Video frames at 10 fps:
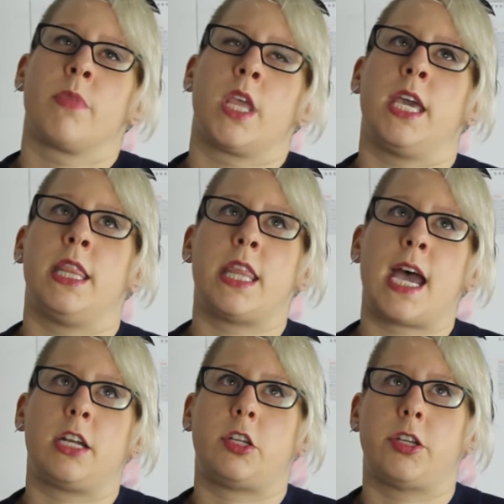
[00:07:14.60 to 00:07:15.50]
in
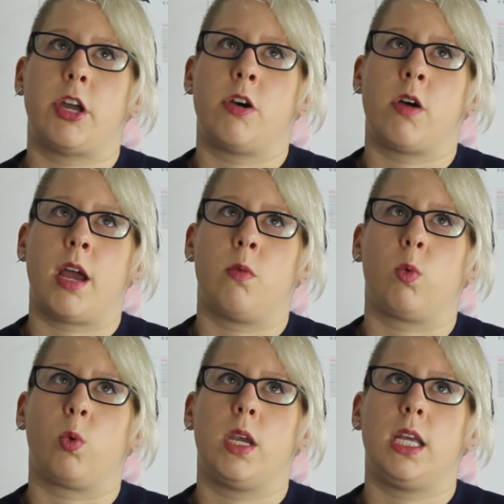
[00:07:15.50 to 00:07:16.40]
that show, I
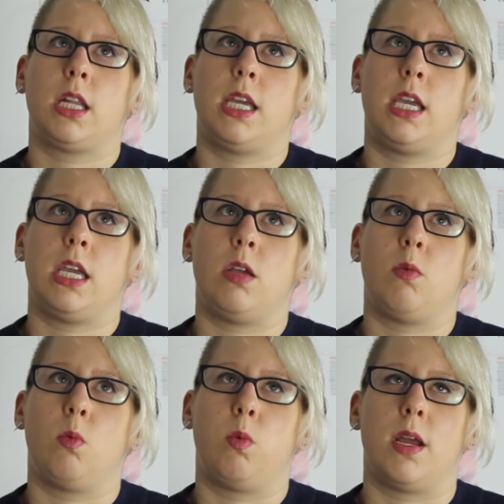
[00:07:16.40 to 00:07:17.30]
really
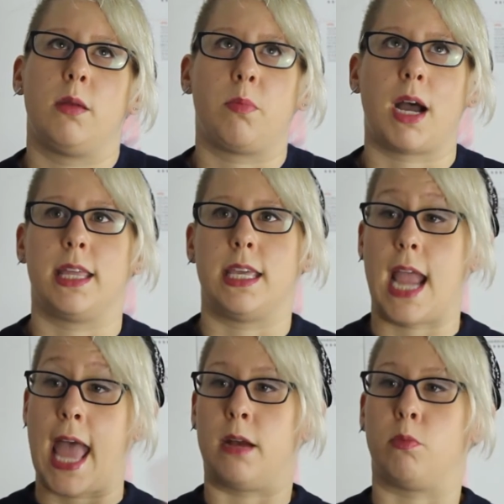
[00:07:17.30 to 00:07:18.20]
went by the
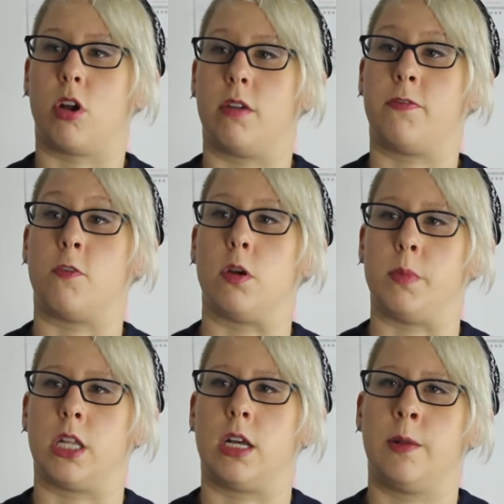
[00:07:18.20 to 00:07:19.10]
Edinburgh
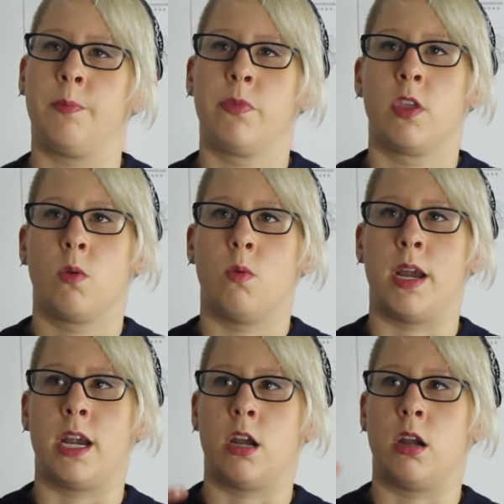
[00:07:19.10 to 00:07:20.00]
formula,
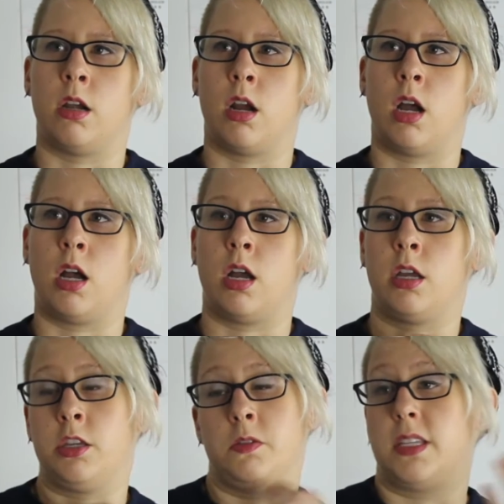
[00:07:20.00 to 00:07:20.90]
where uh,
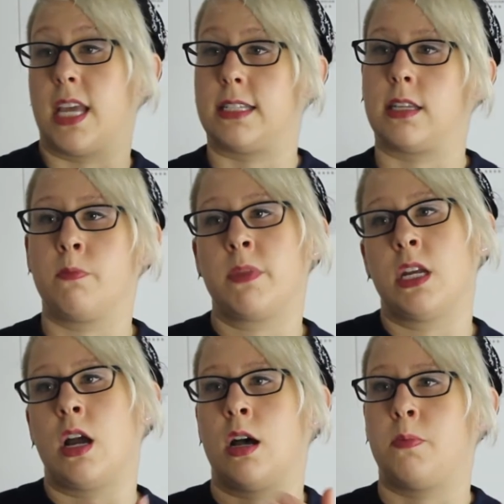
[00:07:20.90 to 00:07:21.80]
you set something
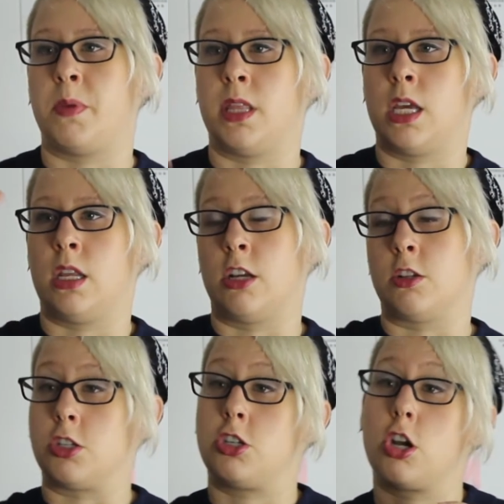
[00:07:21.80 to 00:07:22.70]
up and then there's
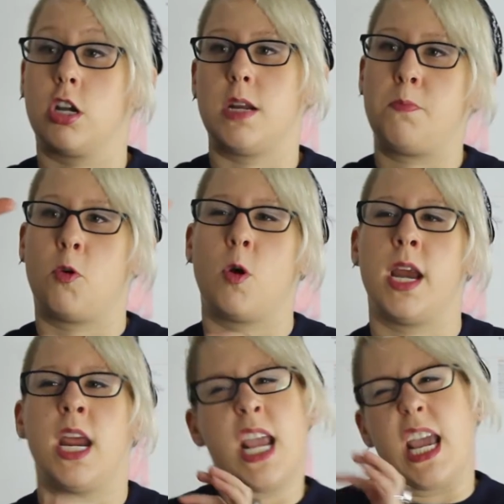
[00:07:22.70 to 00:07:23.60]
a turning point,
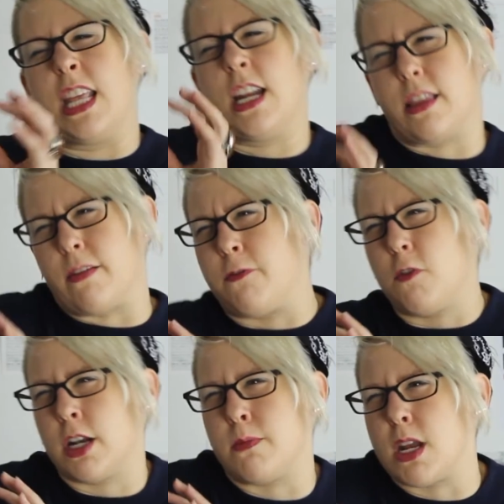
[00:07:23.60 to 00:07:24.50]
and then at the
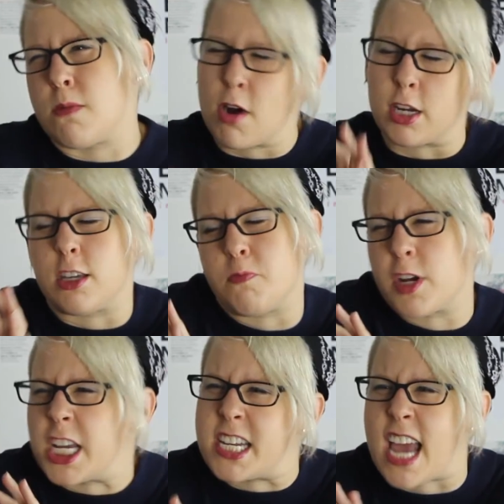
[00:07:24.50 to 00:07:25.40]
40 minute mark, you
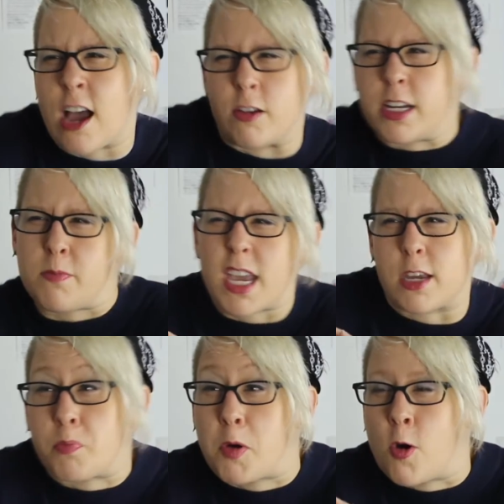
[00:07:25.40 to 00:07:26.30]
bring it down and you make
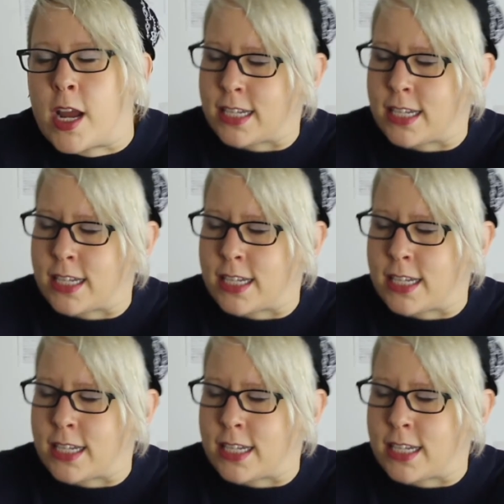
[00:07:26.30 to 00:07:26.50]
your point,